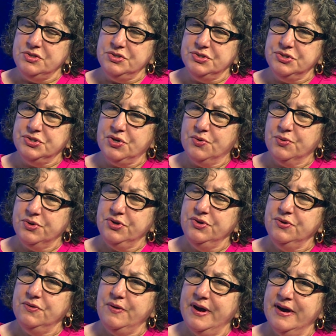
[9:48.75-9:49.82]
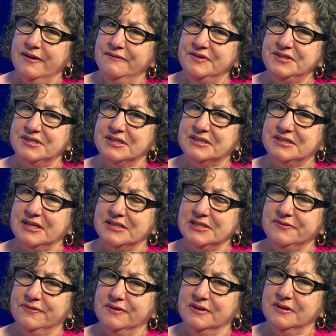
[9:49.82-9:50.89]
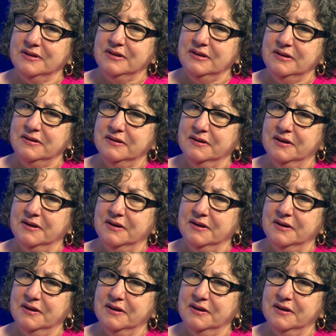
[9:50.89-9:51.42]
So you have successfully